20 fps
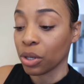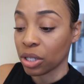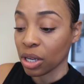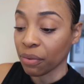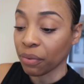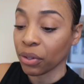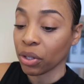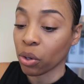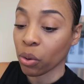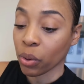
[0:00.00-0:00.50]
we're
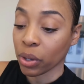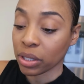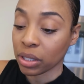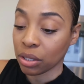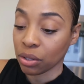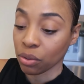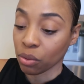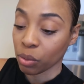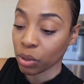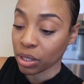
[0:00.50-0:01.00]
definitely going
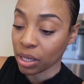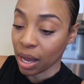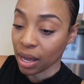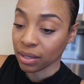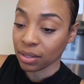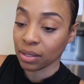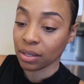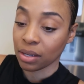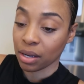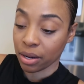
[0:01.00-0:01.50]
to
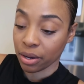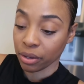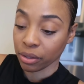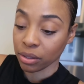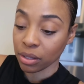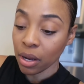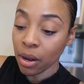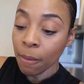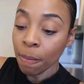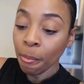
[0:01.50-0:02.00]
Wisconsin
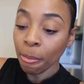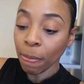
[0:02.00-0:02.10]
Dells,